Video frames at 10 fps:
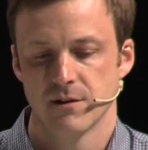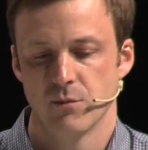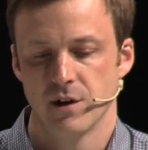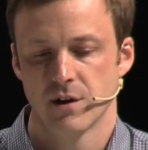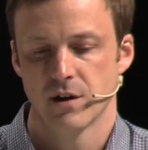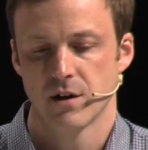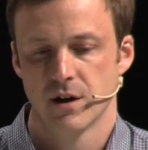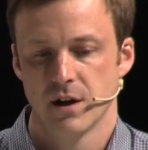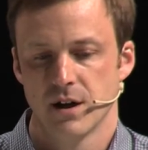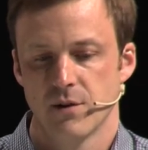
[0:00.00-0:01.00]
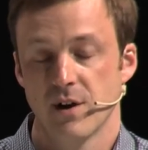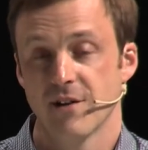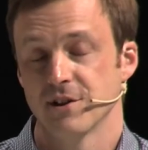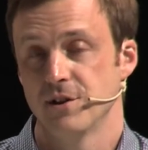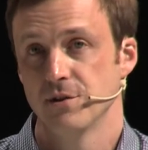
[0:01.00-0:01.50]
we are we
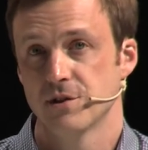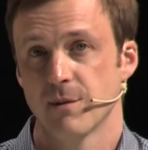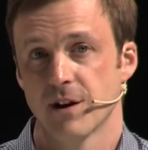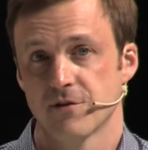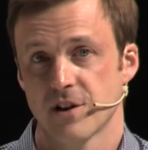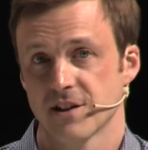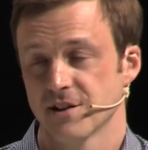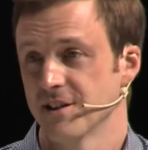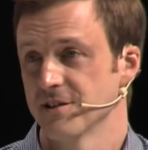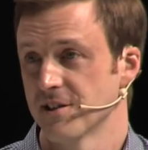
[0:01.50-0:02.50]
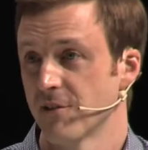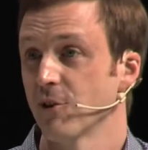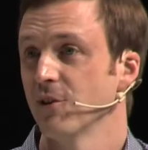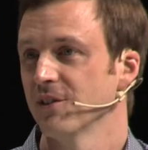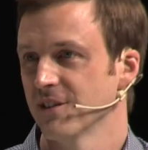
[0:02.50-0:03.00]
have a huge amount of traction in
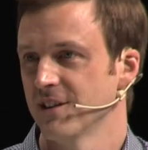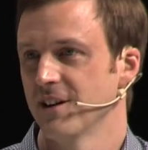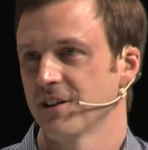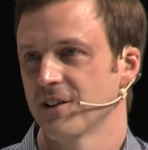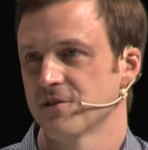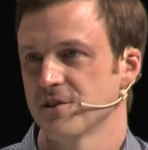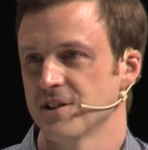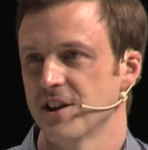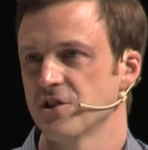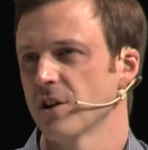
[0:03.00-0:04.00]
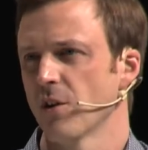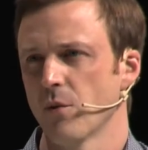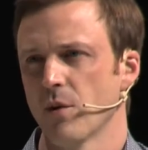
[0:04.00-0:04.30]
several uh, countries in Asia, and other